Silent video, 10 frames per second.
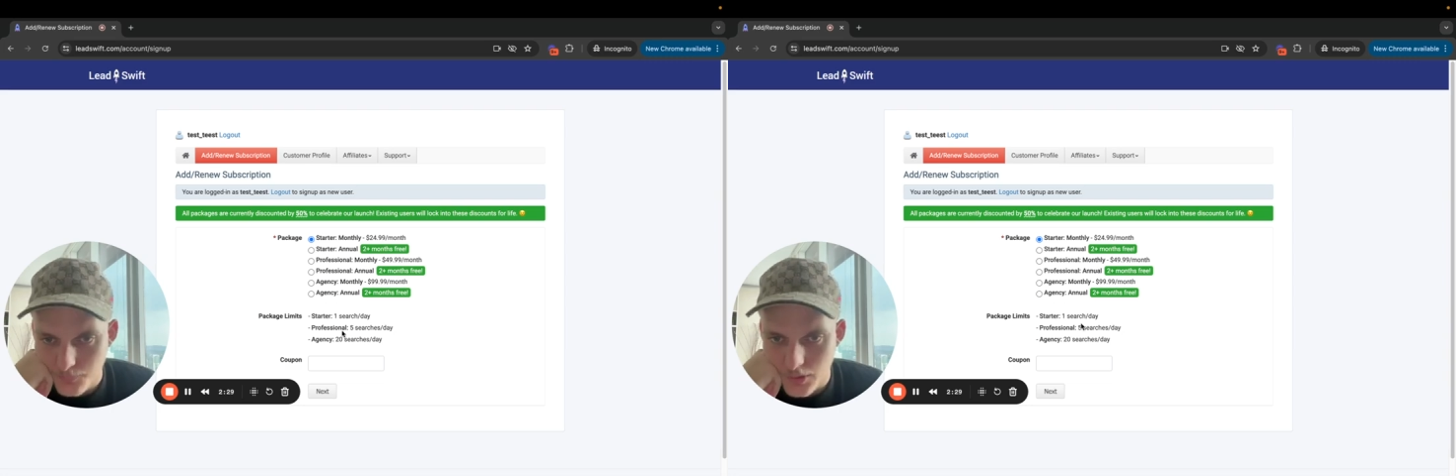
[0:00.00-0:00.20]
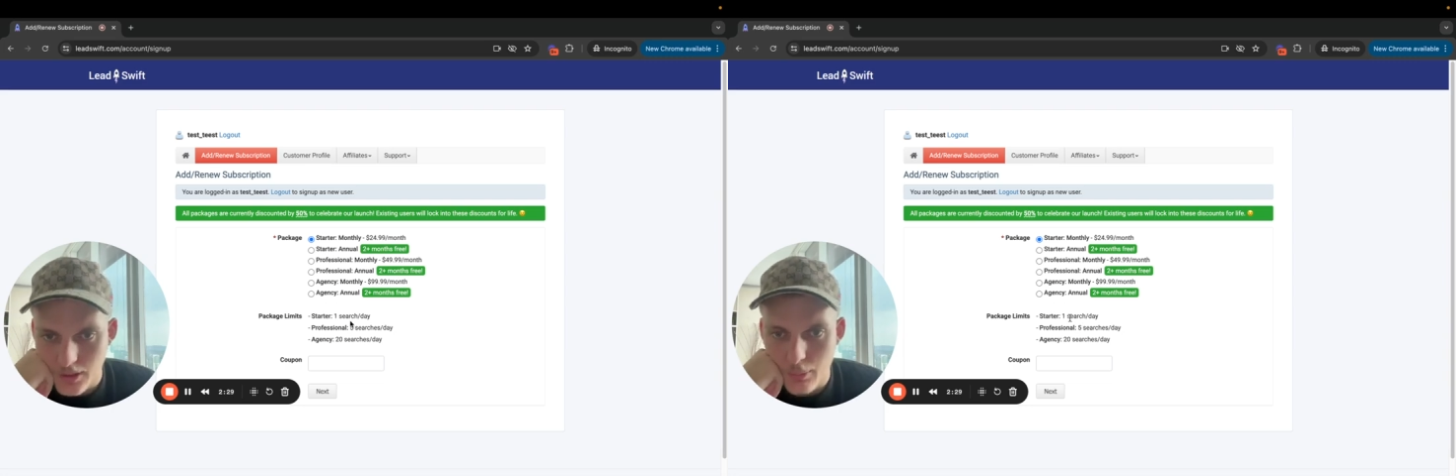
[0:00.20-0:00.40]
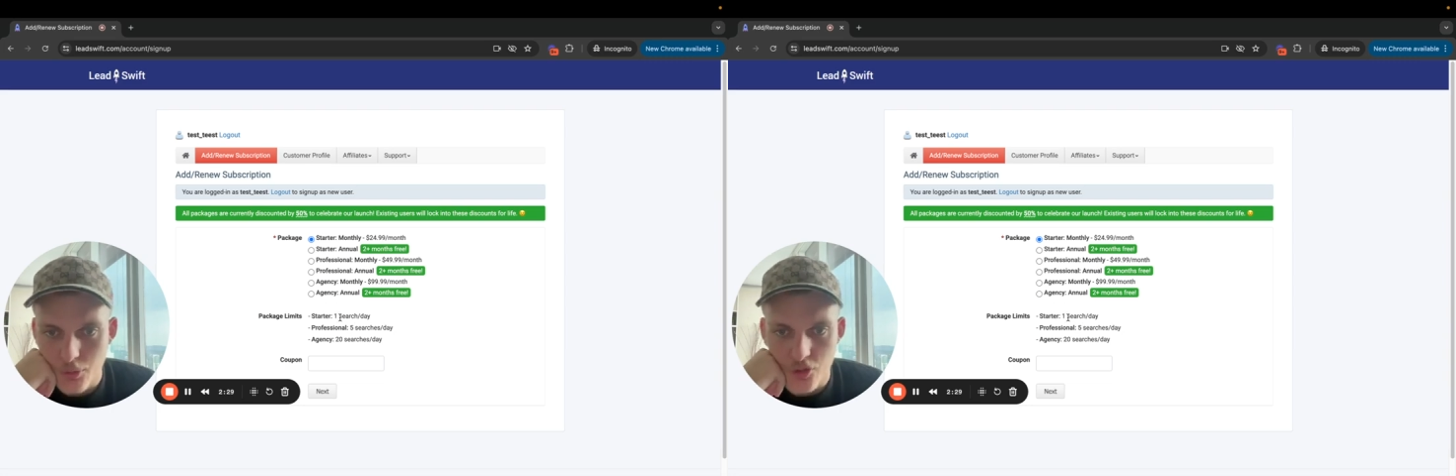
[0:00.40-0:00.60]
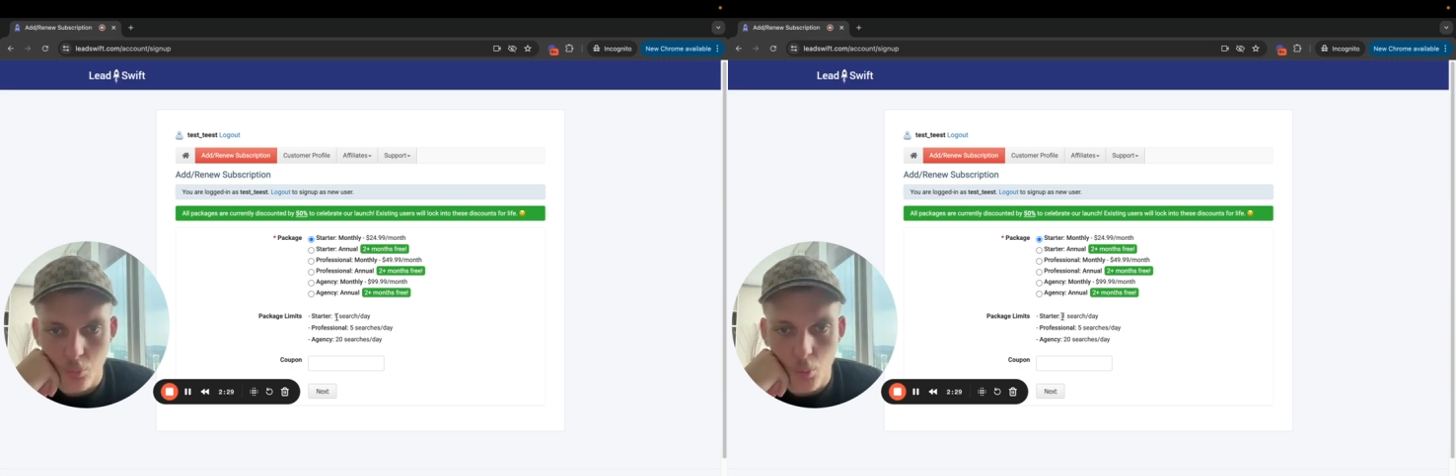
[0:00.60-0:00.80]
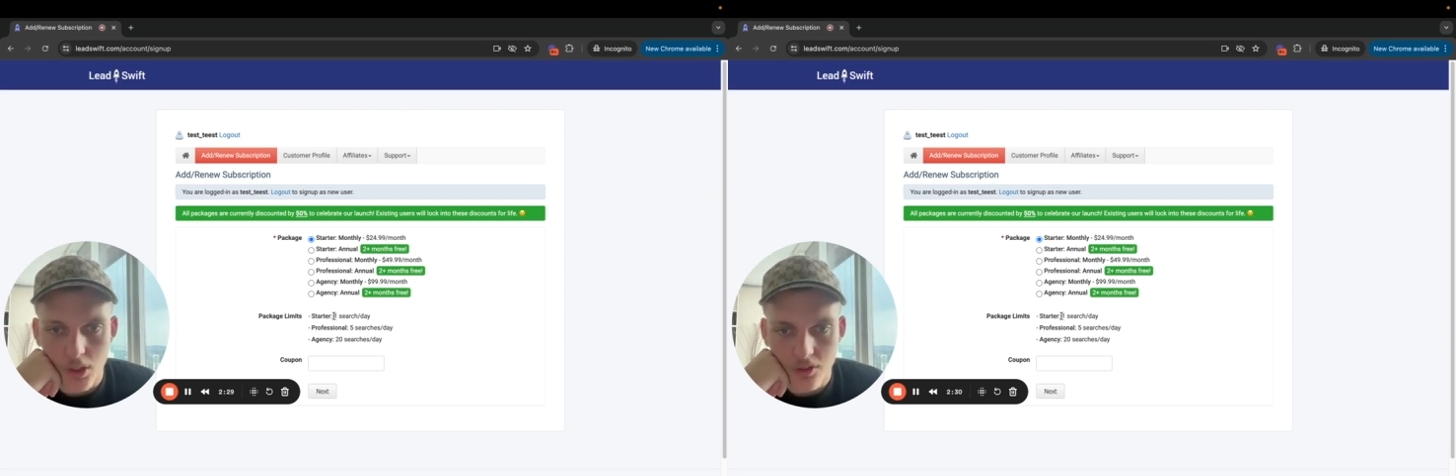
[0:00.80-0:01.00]
okay, which is
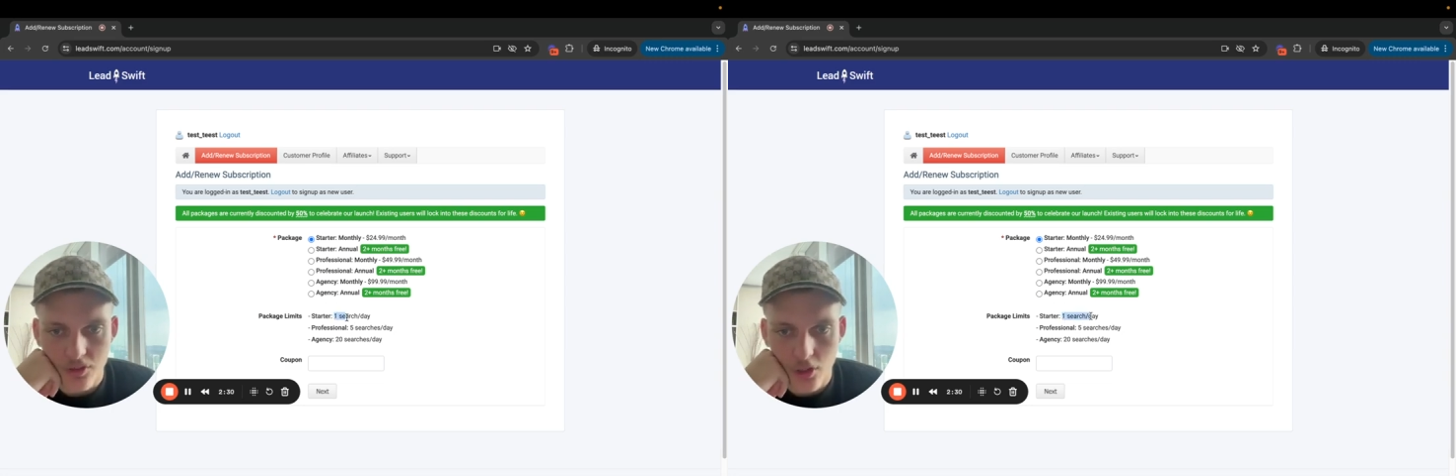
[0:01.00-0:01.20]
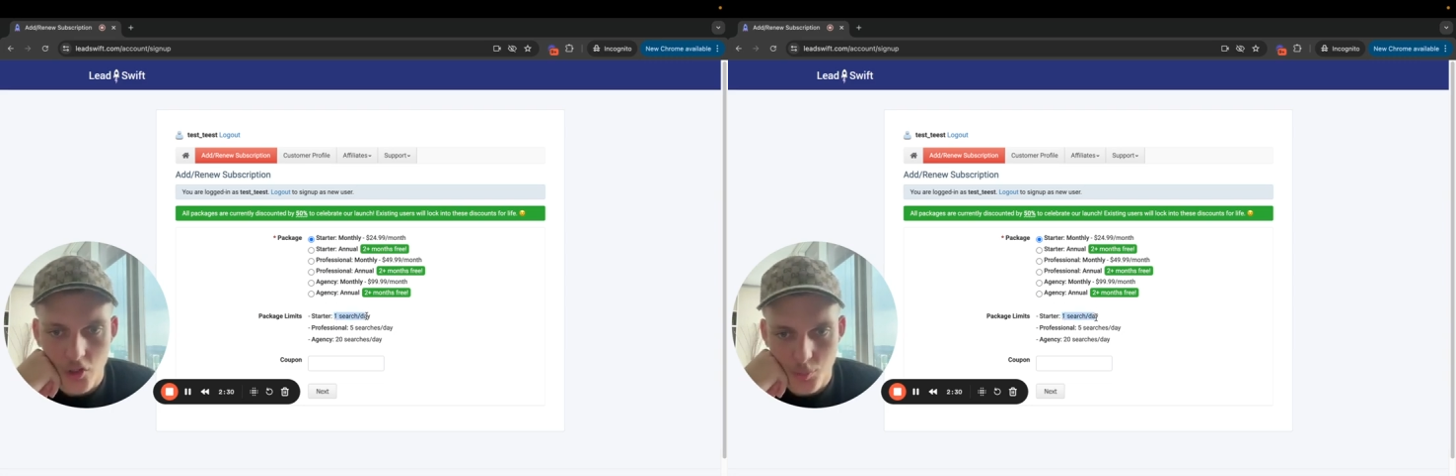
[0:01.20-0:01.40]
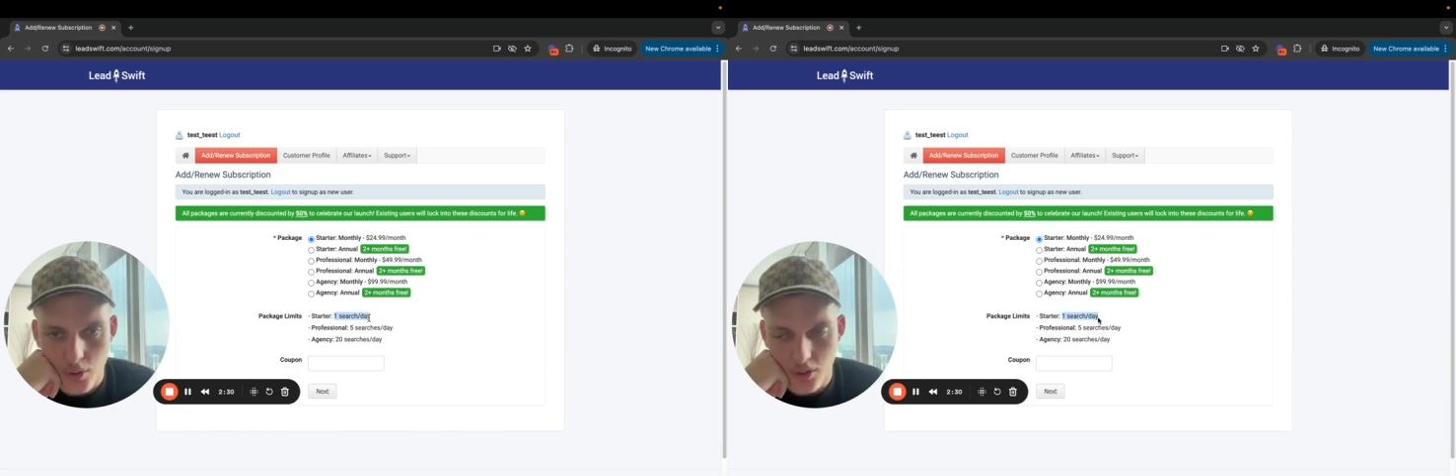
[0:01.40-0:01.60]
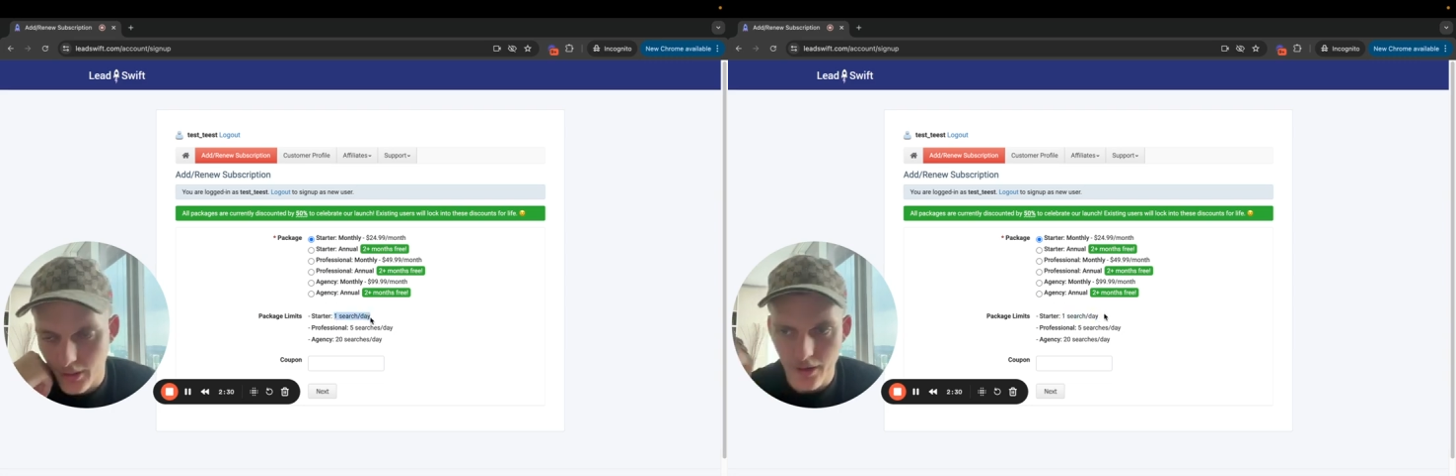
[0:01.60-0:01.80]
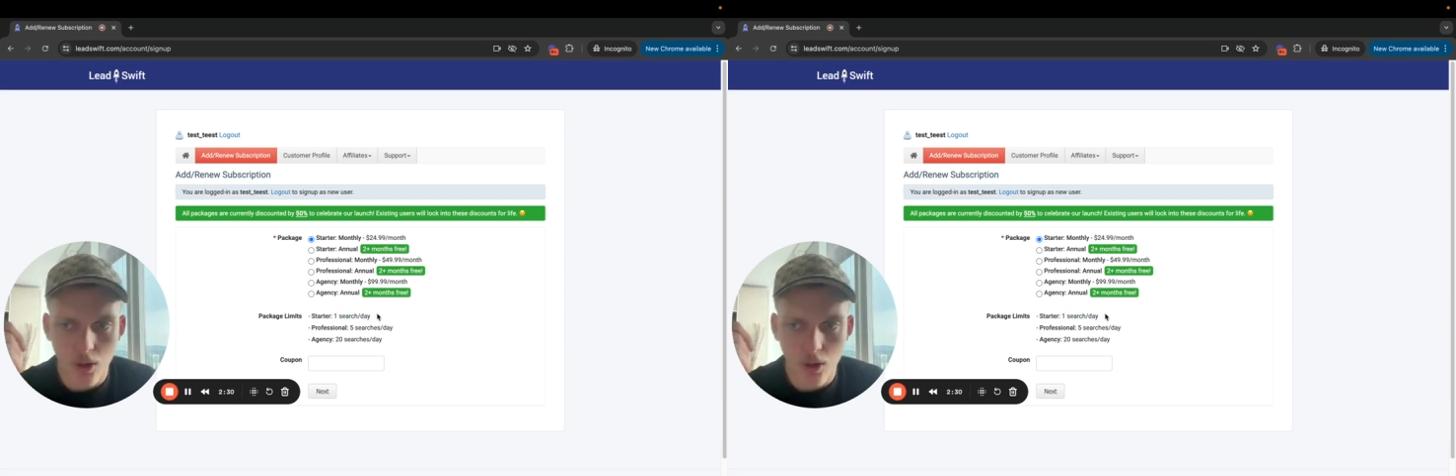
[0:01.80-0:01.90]
one search per day.